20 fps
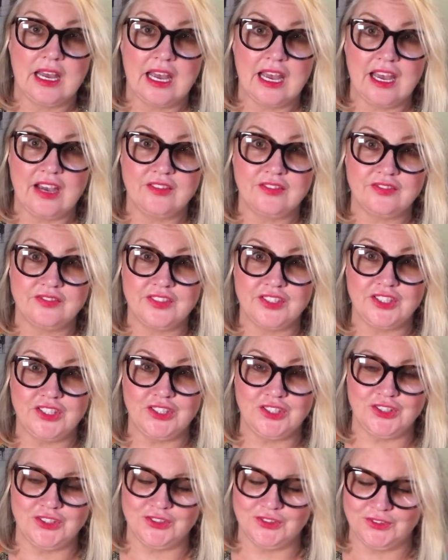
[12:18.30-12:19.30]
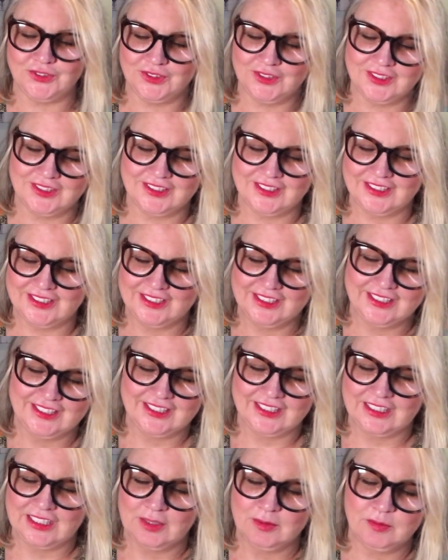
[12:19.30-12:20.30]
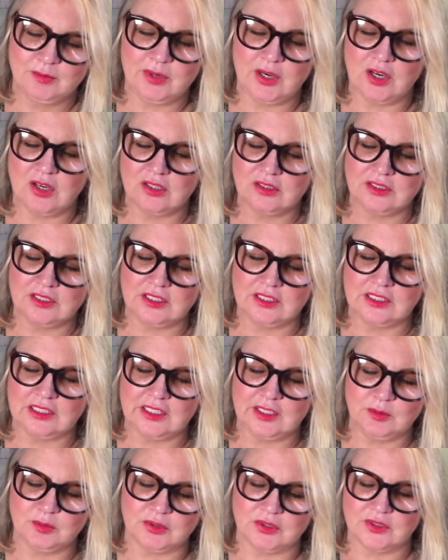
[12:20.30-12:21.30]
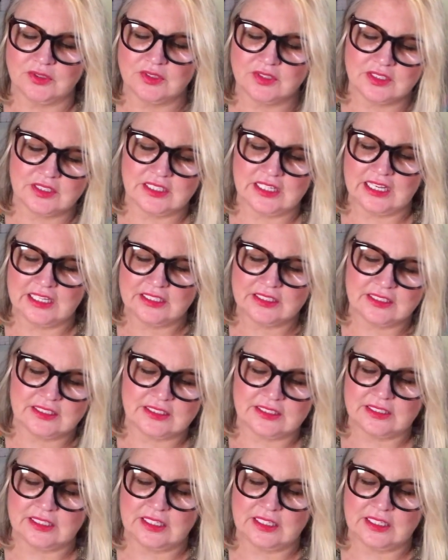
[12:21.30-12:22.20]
have for you, partnered Librans? Let's